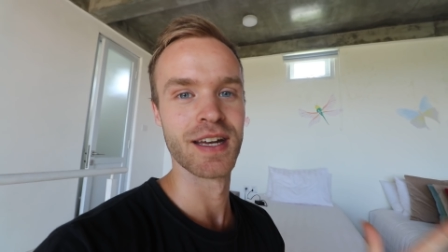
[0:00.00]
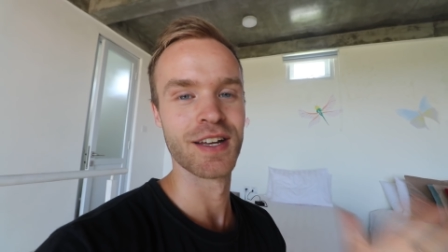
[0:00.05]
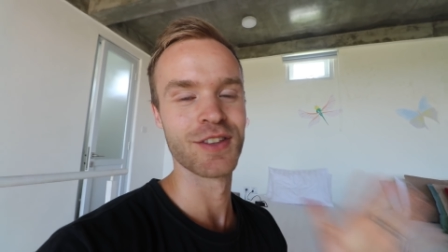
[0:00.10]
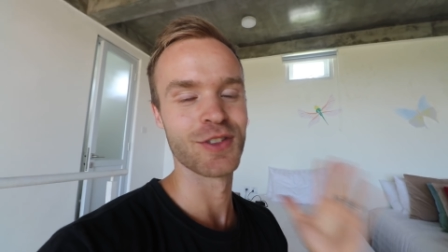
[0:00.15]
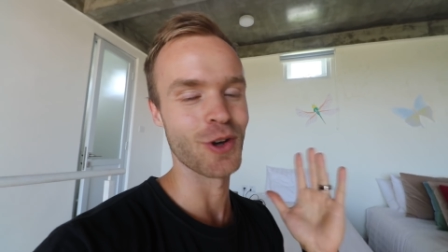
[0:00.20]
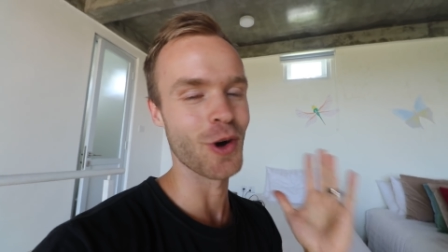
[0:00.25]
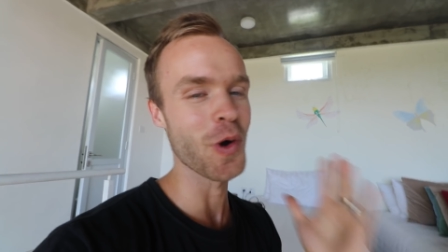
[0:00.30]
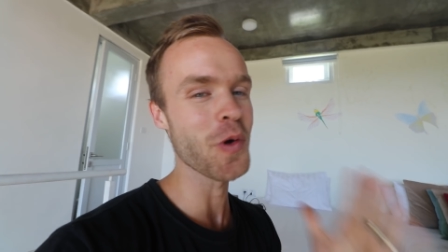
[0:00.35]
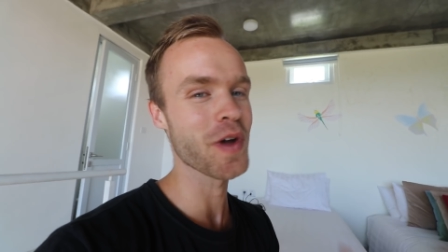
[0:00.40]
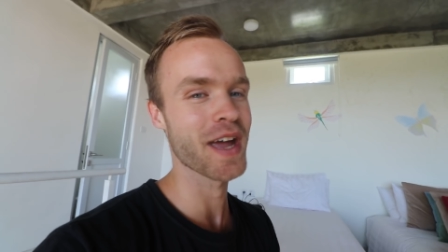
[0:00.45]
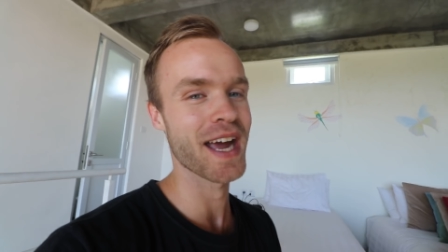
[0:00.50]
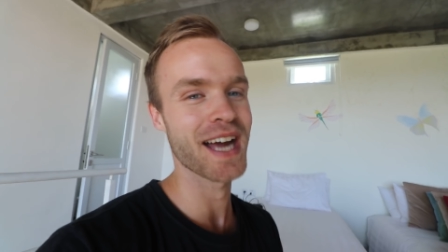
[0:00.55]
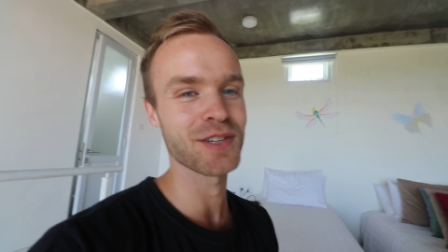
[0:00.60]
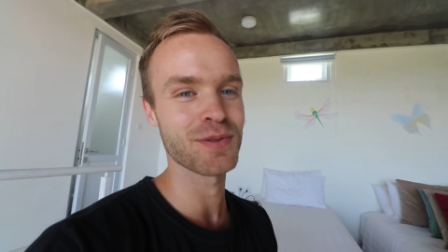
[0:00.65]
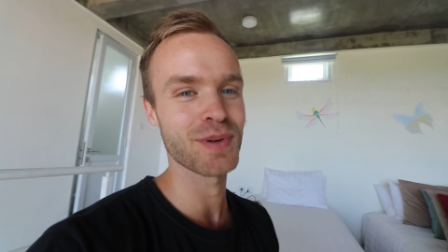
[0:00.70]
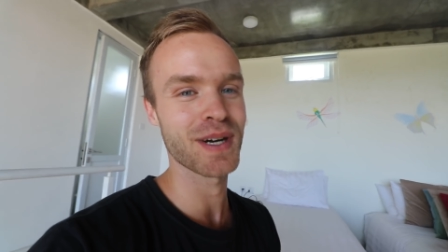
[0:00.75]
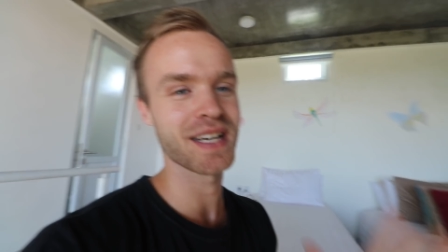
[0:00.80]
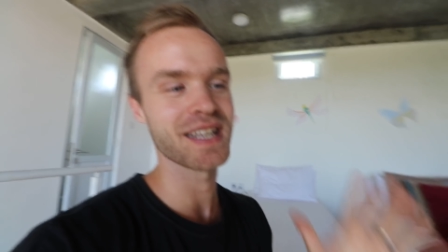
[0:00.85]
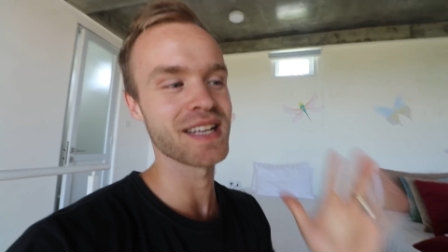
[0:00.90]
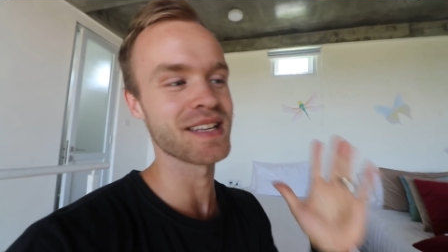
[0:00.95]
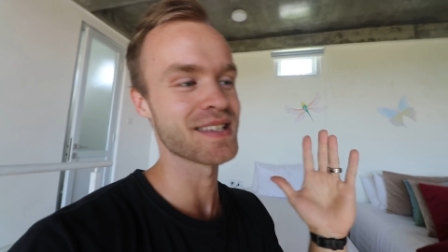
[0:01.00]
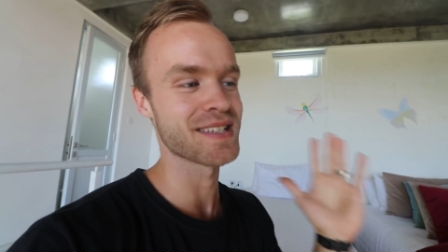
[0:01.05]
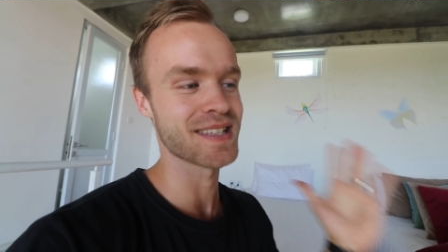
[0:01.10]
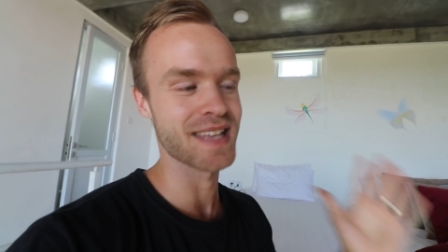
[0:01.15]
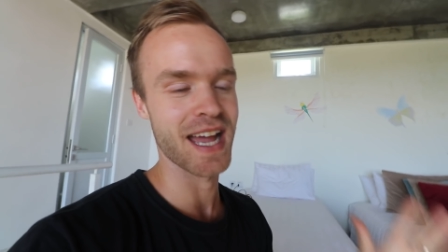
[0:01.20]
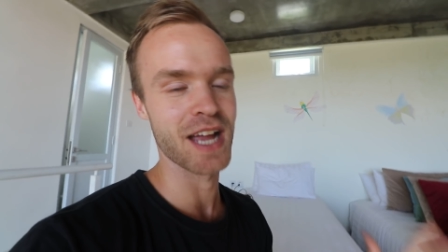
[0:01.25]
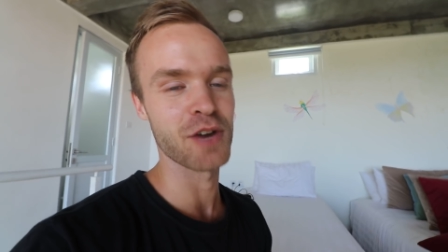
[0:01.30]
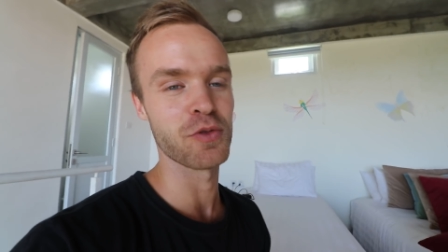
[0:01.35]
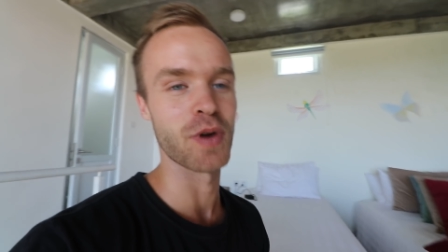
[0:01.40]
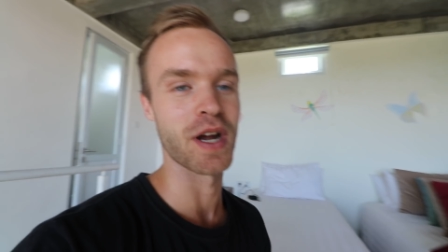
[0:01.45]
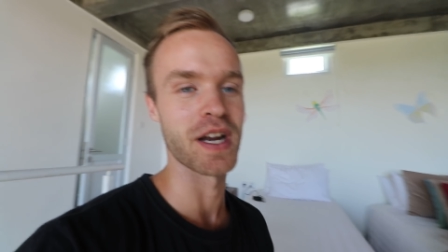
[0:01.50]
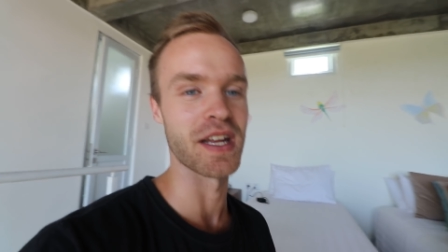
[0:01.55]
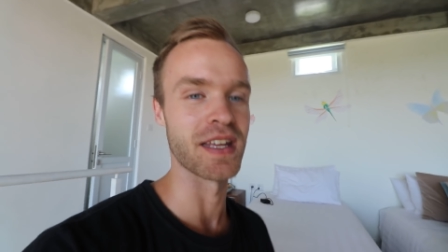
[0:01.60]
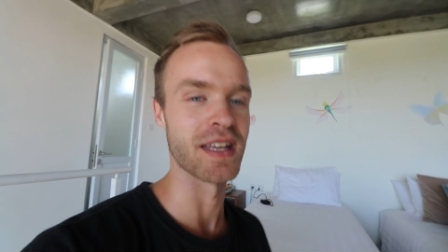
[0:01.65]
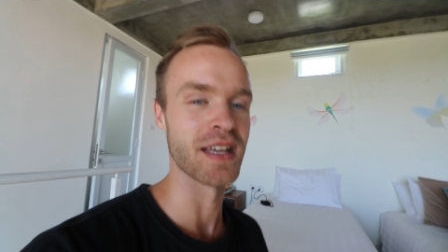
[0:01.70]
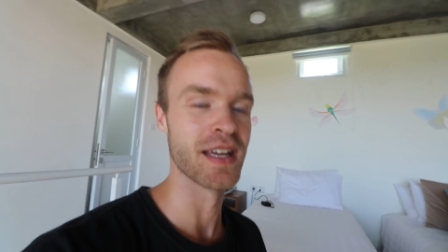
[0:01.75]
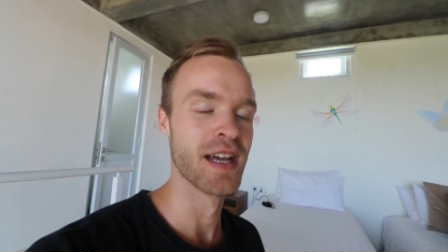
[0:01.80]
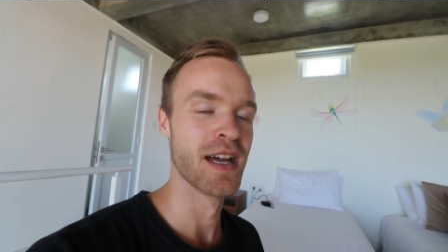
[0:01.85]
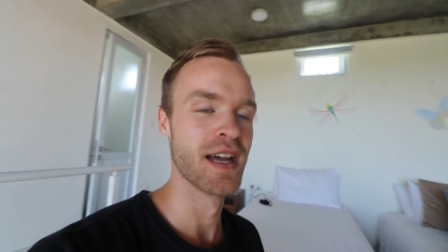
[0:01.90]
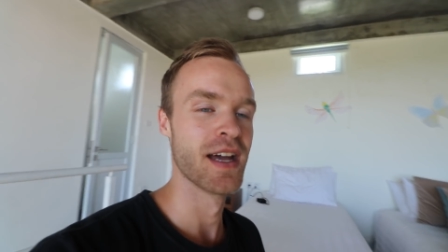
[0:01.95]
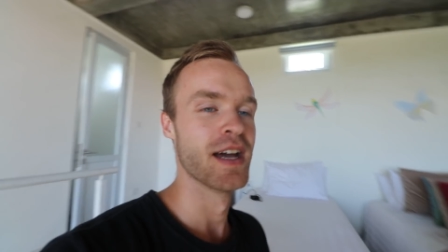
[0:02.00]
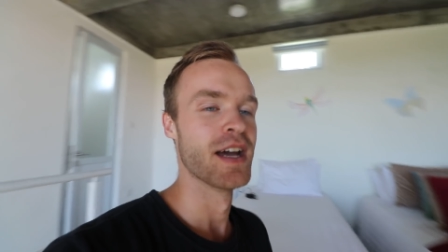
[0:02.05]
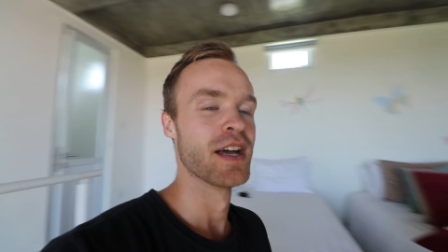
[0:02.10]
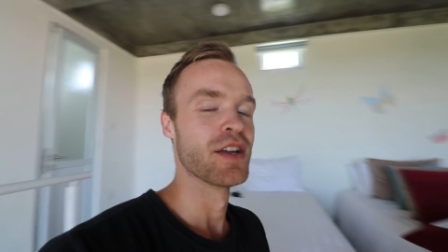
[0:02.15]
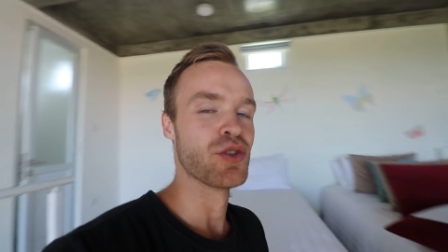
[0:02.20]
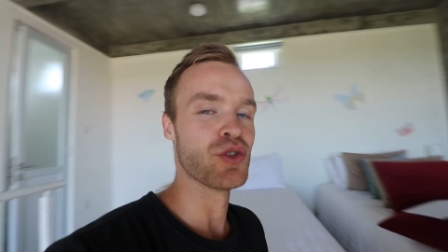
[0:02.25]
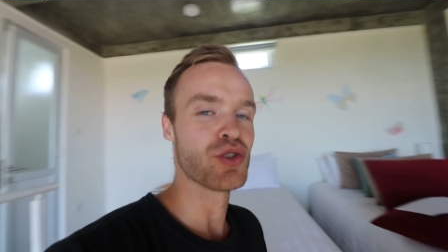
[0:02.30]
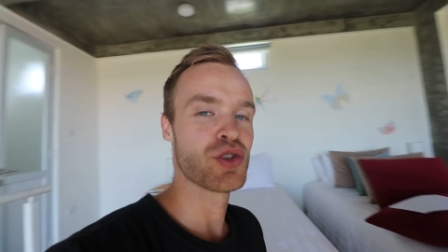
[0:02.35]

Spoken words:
Don't get ready, stay ready. You